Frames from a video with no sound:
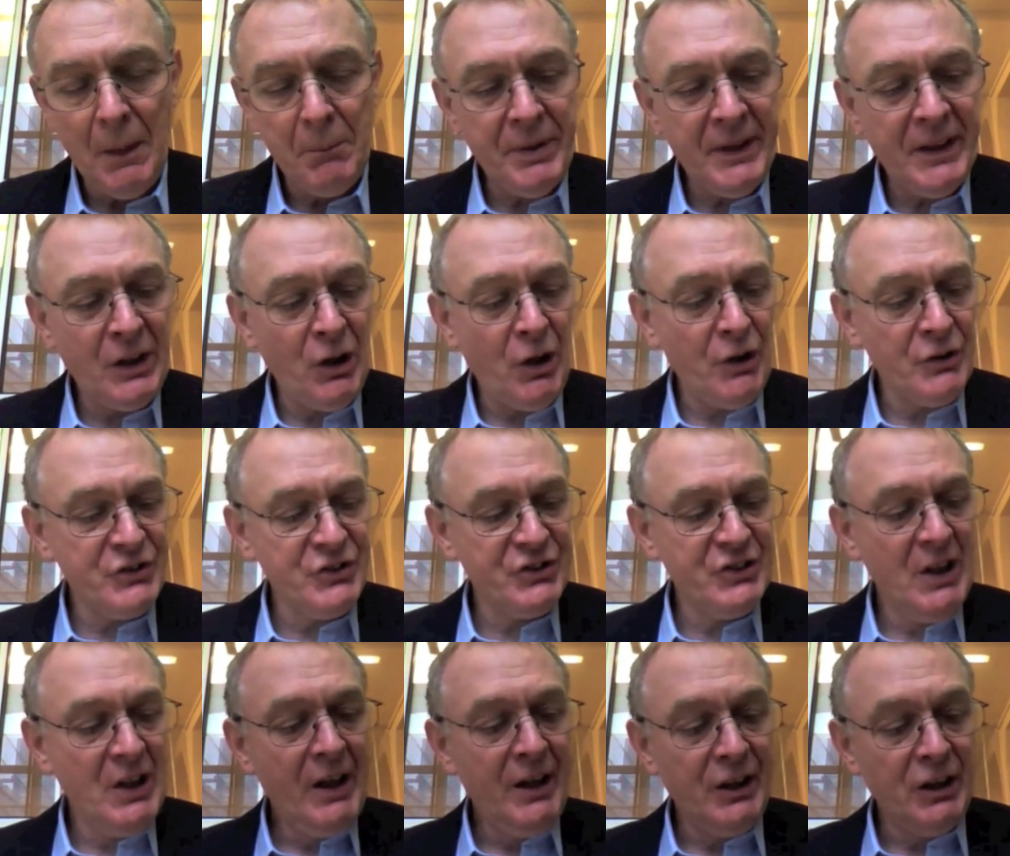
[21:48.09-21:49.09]

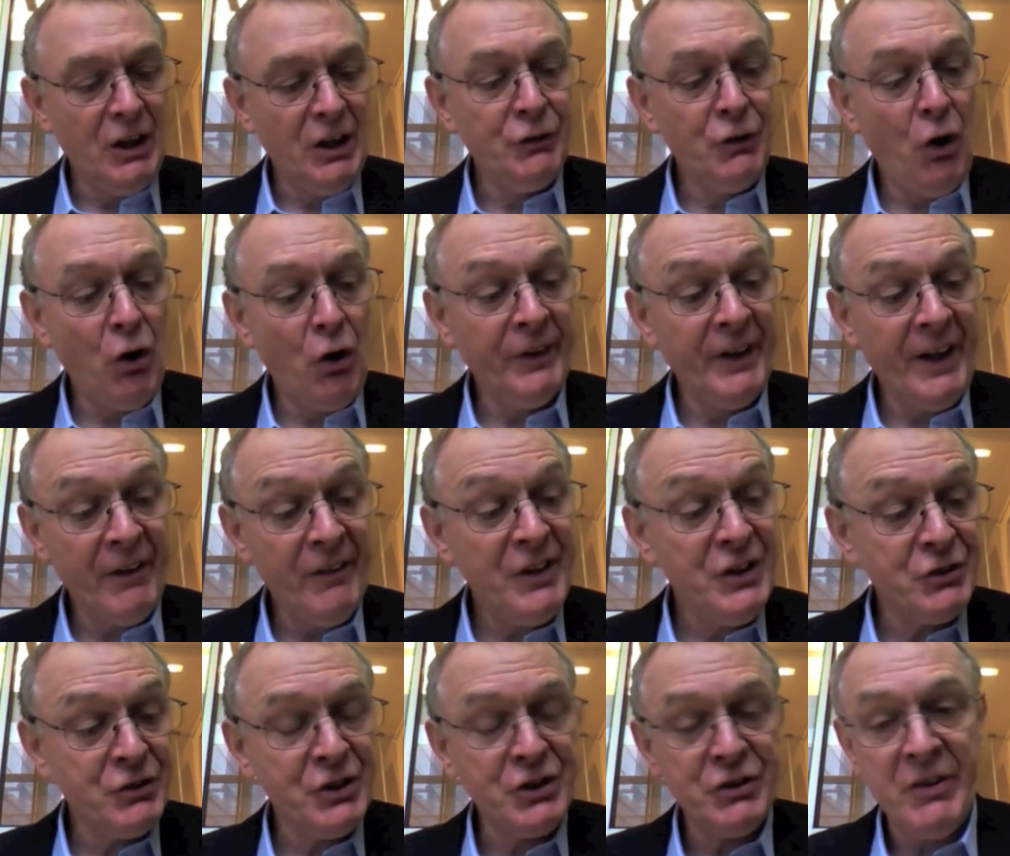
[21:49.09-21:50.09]
Because, you know, not only are
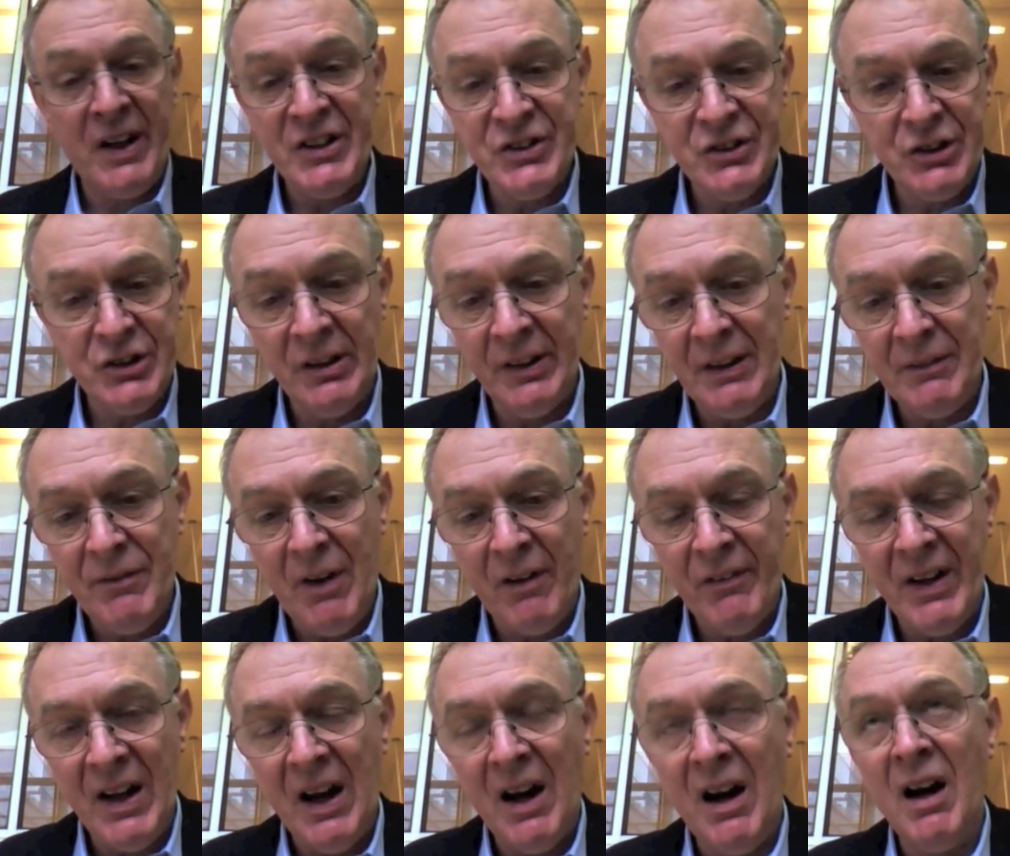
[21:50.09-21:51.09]
interest rates suddenly
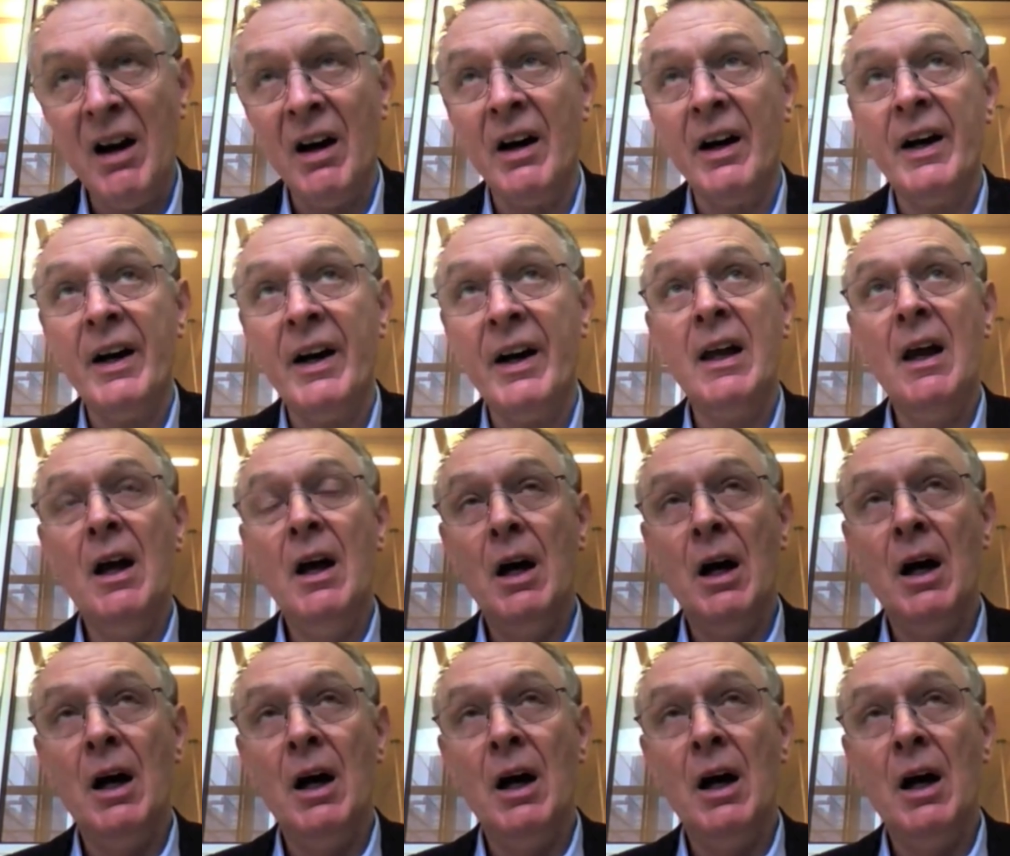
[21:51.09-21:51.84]
very high,